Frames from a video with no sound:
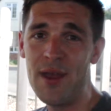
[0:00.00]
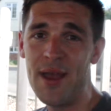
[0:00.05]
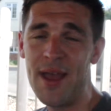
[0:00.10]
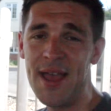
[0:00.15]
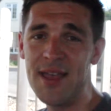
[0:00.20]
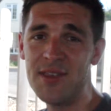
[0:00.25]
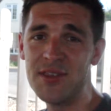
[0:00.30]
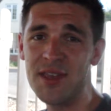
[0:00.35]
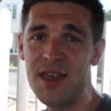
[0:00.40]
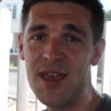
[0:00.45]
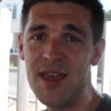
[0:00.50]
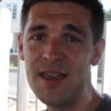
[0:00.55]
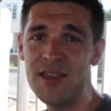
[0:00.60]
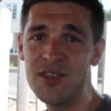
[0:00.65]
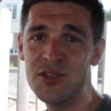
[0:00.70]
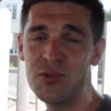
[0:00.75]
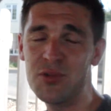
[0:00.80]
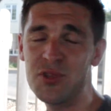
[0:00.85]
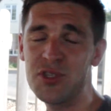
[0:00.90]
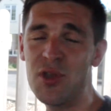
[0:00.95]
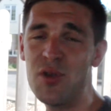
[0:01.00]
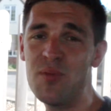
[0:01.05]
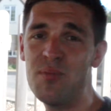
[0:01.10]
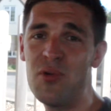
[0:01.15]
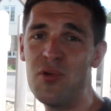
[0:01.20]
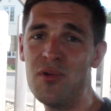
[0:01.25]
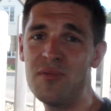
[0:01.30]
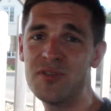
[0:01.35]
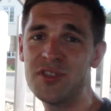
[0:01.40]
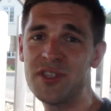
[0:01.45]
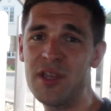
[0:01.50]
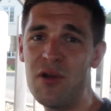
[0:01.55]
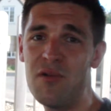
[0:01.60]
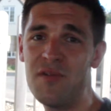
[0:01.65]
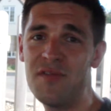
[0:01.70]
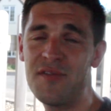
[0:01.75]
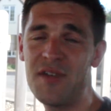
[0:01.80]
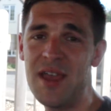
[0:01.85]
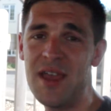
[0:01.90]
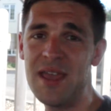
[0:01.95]
and he's also bought
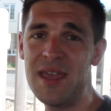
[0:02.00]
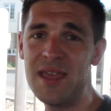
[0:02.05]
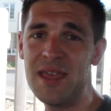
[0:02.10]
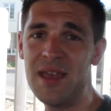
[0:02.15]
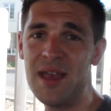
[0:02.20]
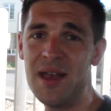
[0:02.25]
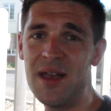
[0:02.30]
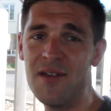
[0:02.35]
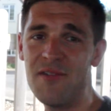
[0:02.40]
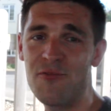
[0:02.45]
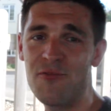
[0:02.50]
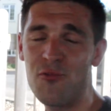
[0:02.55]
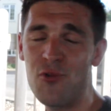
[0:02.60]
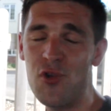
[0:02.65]
himself a